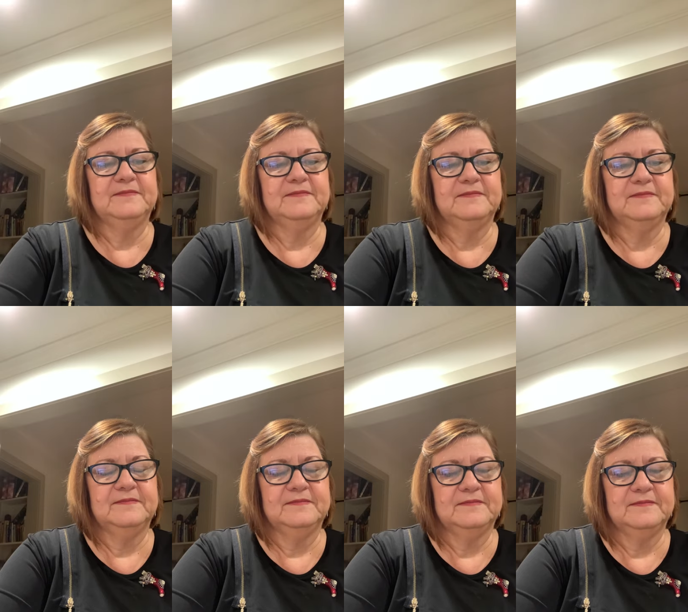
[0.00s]

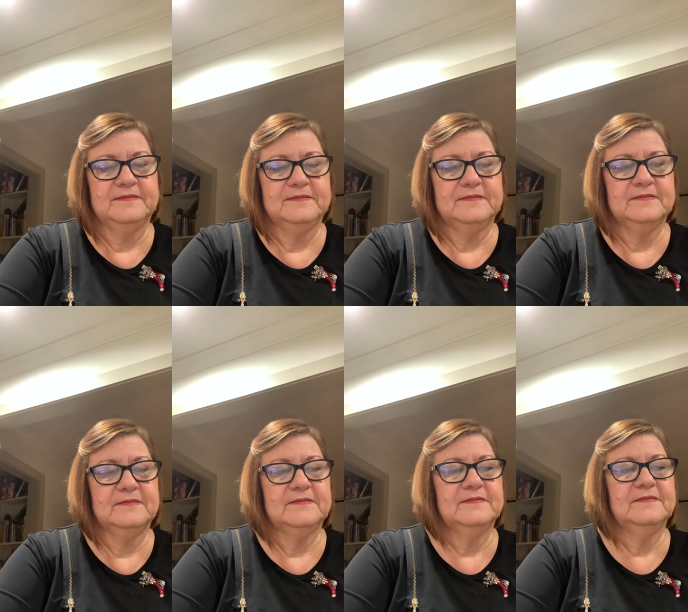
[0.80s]

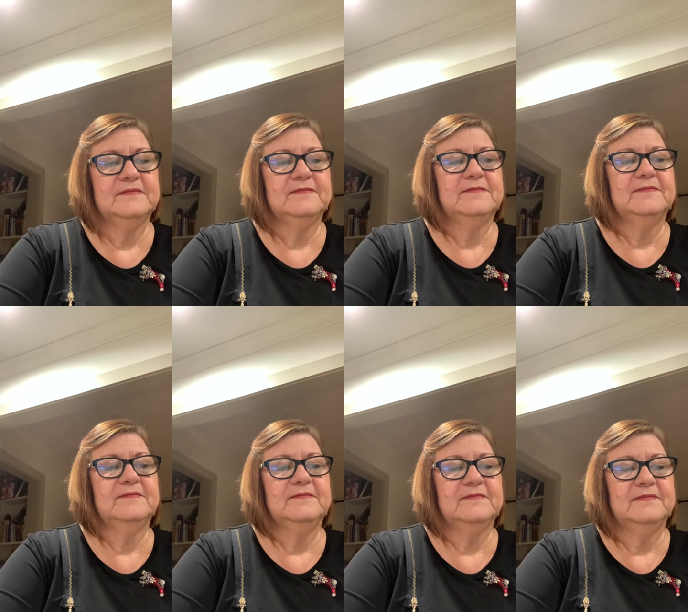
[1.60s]

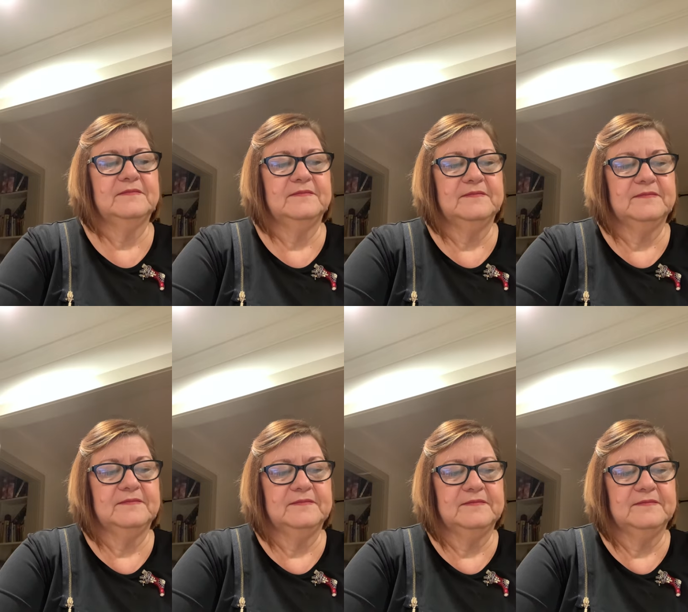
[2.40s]

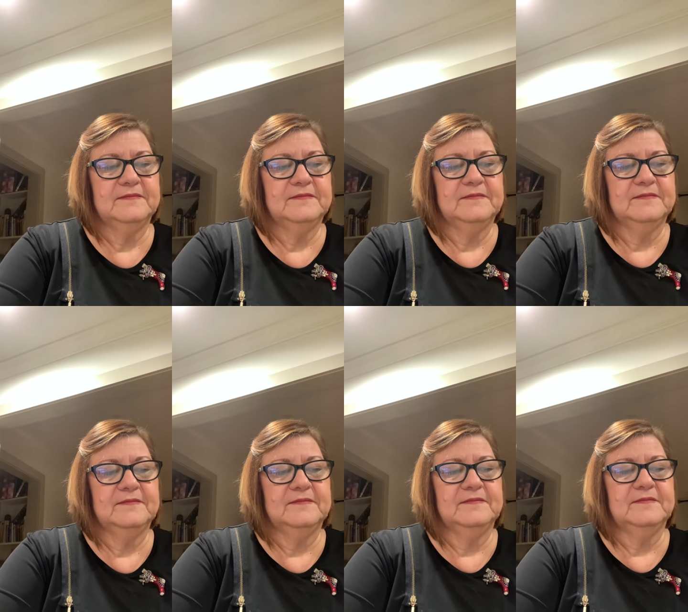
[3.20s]

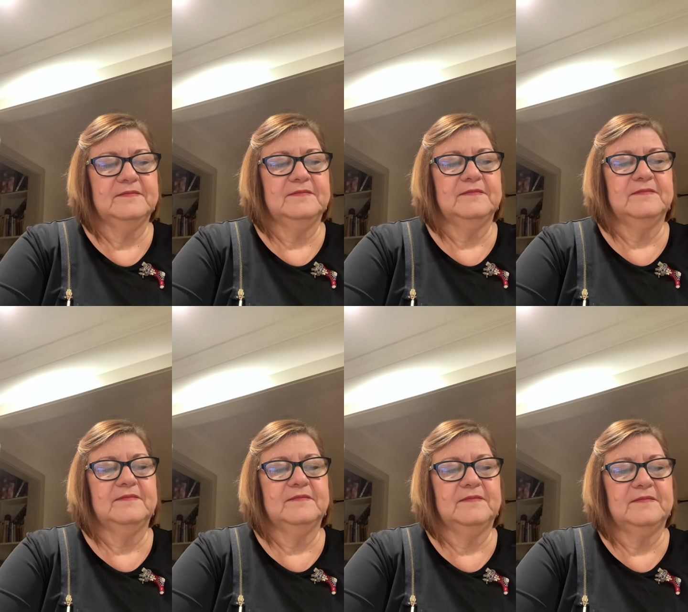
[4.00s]

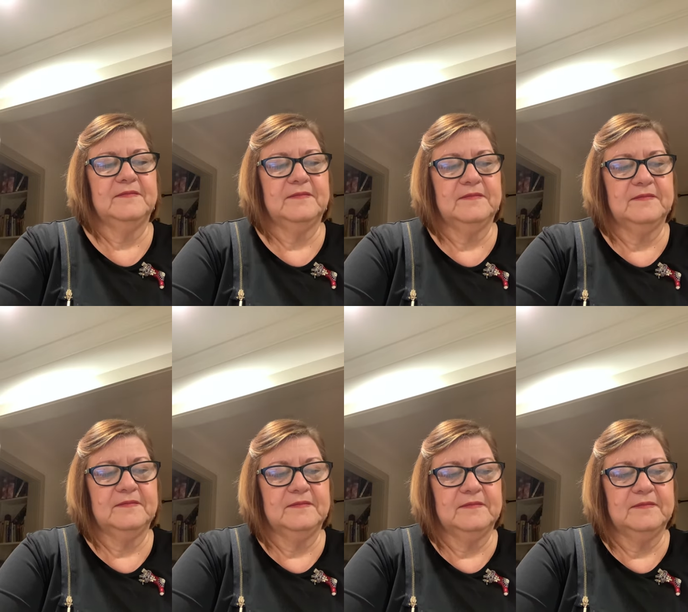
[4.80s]

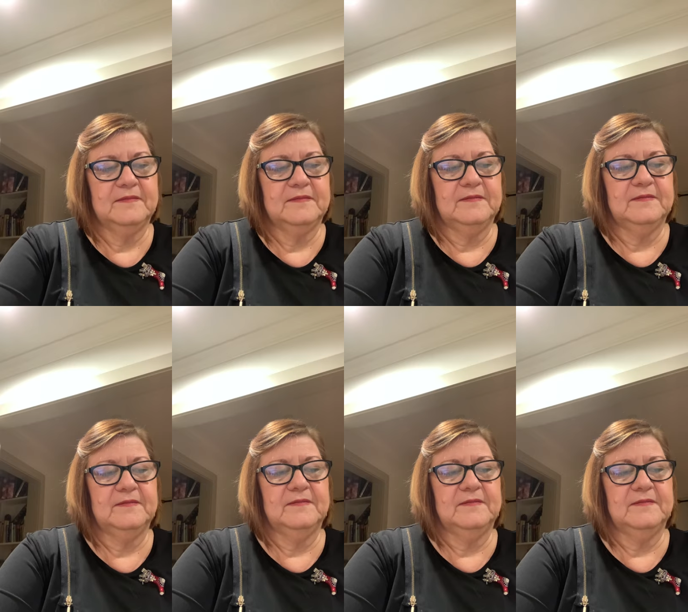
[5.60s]
(no one is talking)